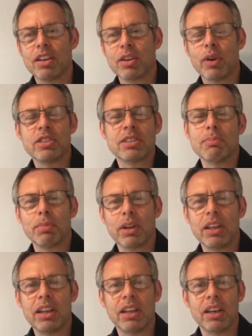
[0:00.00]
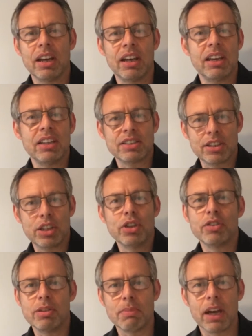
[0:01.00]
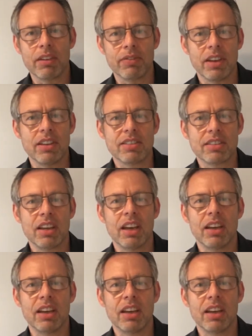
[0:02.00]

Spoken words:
quite simply a security benefit